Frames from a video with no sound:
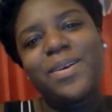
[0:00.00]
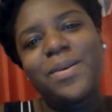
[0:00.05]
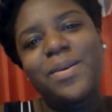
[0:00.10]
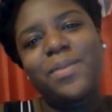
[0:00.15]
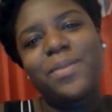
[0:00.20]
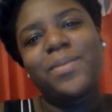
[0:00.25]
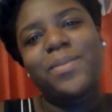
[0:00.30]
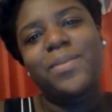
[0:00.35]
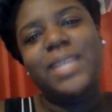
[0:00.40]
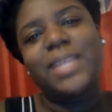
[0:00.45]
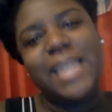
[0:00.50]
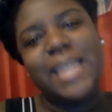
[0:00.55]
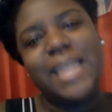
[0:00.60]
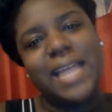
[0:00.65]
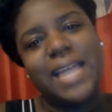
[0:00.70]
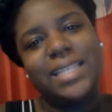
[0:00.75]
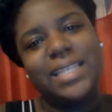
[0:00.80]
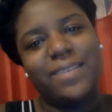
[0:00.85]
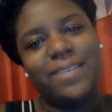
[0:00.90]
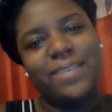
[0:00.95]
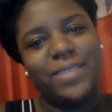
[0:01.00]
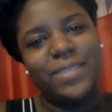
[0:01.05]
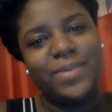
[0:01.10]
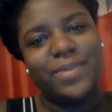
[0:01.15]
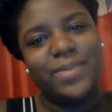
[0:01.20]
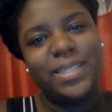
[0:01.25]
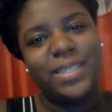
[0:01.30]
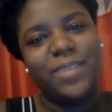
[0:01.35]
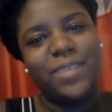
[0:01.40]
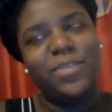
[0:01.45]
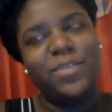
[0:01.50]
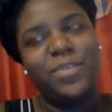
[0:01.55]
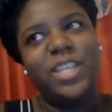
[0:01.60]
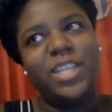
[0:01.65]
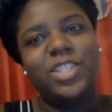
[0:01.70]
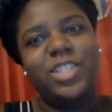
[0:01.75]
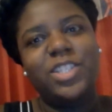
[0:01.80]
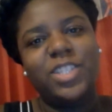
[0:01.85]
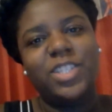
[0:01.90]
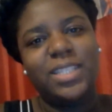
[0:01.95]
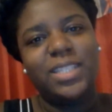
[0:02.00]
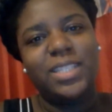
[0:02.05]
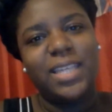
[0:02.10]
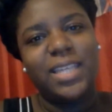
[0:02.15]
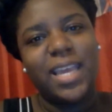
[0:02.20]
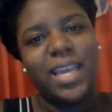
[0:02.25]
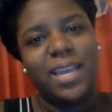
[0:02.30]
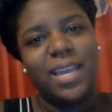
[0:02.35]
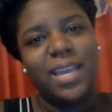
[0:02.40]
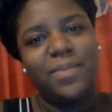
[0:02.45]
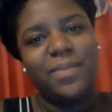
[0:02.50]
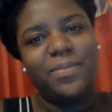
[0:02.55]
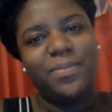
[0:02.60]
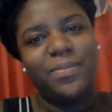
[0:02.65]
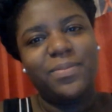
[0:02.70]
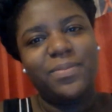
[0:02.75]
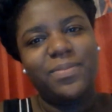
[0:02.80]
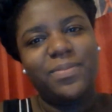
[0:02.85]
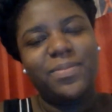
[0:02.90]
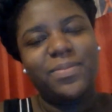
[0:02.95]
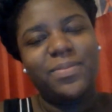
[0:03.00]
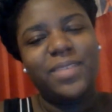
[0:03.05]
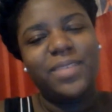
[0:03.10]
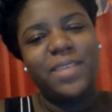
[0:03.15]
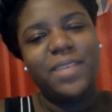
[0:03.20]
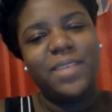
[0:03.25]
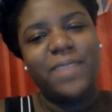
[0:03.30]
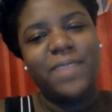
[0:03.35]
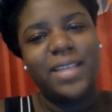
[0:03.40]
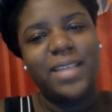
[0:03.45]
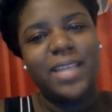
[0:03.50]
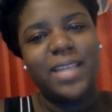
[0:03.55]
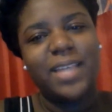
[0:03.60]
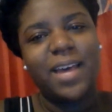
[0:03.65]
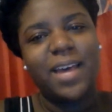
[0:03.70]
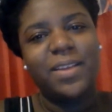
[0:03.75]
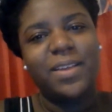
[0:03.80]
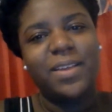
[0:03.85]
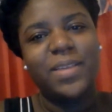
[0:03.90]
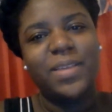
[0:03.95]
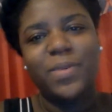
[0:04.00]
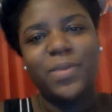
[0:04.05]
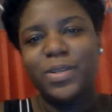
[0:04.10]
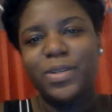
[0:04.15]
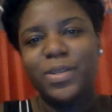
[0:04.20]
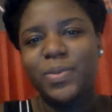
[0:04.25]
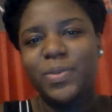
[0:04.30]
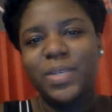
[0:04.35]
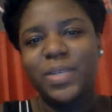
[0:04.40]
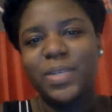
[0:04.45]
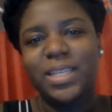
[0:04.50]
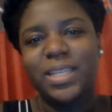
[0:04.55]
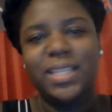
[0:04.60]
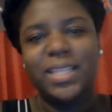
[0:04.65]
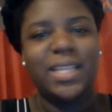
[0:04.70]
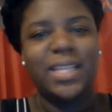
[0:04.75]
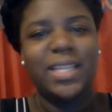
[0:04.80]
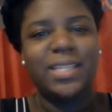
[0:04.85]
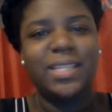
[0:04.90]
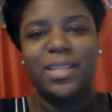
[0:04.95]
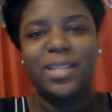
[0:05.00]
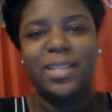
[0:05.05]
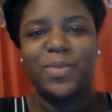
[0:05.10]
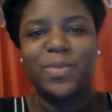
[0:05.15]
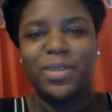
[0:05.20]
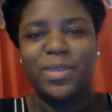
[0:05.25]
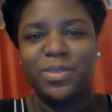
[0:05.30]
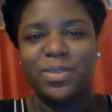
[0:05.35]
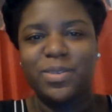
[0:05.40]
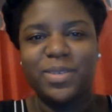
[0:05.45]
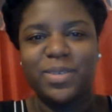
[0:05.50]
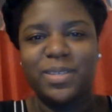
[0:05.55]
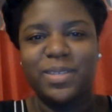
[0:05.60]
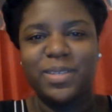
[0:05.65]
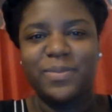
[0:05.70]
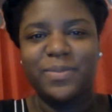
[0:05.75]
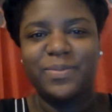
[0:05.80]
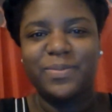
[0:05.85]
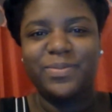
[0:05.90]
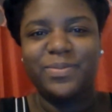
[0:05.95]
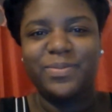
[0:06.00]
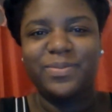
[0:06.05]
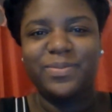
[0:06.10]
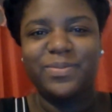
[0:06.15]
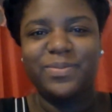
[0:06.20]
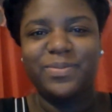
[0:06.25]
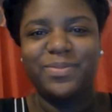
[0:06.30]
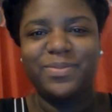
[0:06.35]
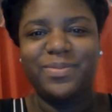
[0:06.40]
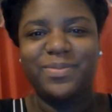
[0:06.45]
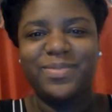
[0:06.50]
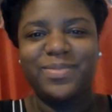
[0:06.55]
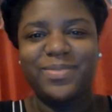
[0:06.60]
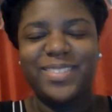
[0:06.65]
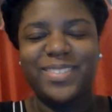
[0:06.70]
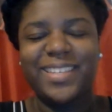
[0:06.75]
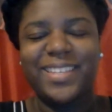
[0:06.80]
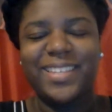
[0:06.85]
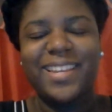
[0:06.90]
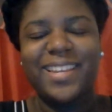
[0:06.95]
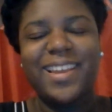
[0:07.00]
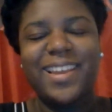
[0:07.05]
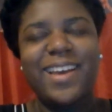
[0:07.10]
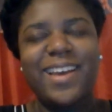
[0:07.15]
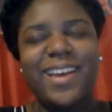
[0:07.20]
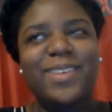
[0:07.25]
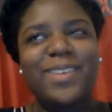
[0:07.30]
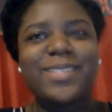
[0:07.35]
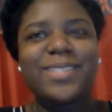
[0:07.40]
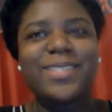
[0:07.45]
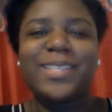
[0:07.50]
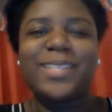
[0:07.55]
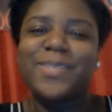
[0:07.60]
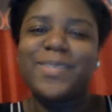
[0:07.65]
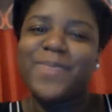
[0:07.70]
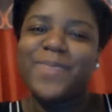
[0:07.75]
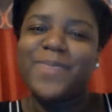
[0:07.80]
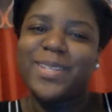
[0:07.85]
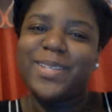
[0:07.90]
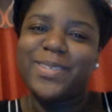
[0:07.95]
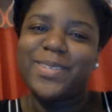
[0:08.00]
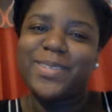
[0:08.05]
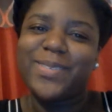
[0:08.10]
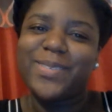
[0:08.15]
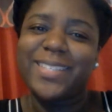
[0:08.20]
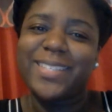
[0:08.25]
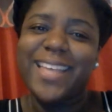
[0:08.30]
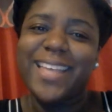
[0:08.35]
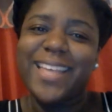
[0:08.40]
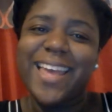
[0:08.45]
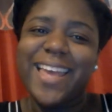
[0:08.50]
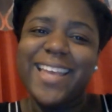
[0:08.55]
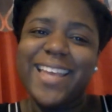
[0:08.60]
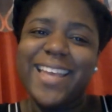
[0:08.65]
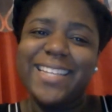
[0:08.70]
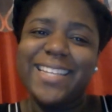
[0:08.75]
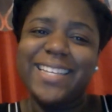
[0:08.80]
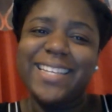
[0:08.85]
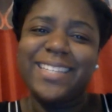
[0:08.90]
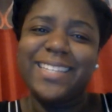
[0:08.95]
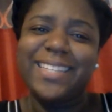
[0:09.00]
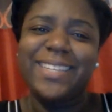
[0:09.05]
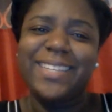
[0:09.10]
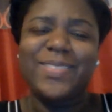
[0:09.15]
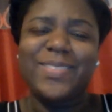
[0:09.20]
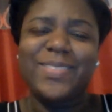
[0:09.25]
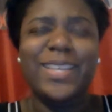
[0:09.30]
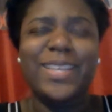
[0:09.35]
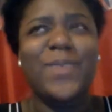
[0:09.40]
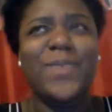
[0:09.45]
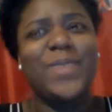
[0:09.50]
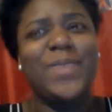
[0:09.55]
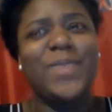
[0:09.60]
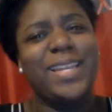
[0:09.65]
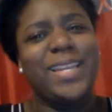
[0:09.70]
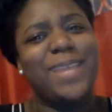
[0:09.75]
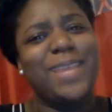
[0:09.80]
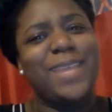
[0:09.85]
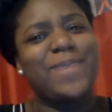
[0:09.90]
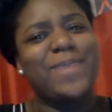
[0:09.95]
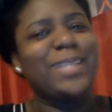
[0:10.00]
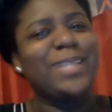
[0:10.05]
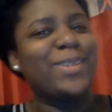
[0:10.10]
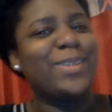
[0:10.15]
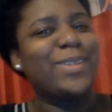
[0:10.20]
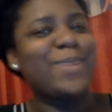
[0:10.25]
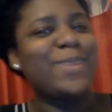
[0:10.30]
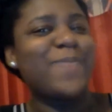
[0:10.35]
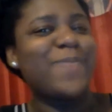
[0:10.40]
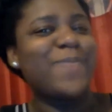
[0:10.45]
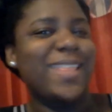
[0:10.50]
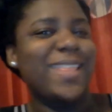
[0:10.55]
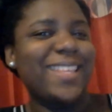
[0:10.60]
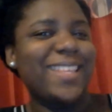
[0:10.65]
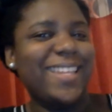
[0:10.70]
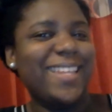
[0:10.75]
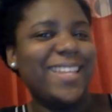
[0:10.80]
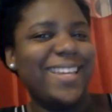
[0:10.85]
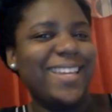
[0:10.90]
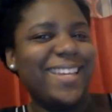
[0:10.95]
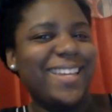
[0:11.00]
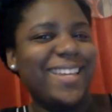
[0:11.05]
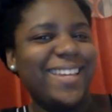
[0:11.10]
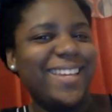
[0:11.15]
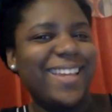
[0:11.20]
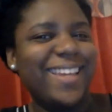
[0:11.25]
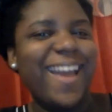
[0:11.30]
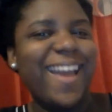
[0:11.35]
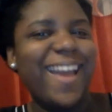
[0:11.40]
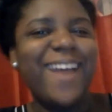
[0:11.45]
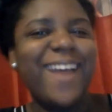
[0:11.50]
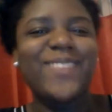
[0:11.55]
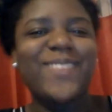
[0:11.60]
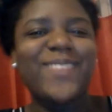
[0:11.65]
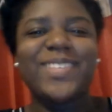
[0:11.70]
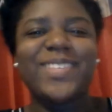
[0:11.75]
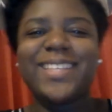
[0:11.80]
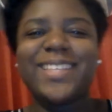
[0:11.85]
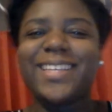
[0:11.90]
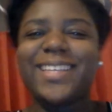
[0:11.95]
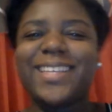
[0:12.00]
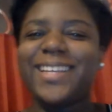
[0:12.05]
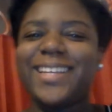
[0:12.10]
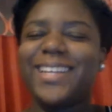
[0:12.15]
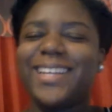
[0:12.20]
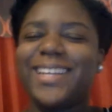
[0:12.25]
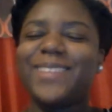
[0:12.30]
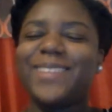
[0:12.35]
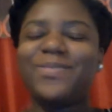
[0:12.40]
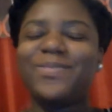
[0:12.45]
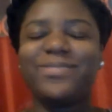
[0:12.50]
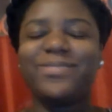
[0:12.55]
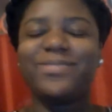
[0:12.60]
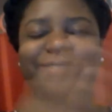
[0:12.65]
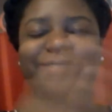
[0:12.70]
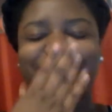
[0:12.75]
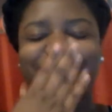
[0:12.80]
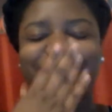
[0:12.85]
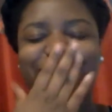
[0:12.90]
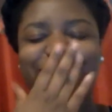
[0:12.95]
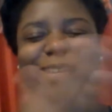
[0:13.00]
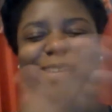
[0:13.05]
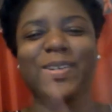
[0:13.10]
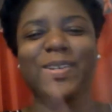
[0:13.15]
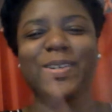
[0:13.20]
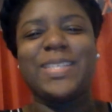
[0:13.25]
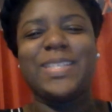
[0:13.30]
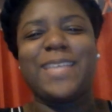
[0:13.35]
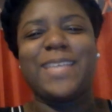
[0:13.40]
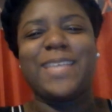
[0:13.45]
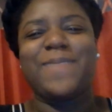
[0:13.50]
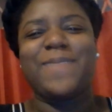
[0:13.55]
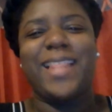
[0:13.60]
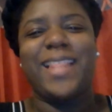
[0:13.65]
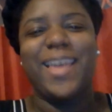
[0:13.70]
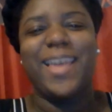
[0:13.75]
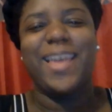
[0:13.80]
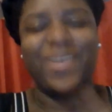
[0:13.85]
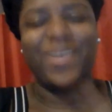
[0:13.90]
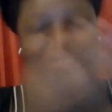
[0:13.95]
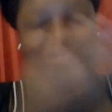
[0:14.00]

But then I had to convince myself it's just a game. If that's how they want to do it, then that's how they want to do it. And how sentimental was that ending? He was like, we named my daughter Bethany after the girl who saved my life.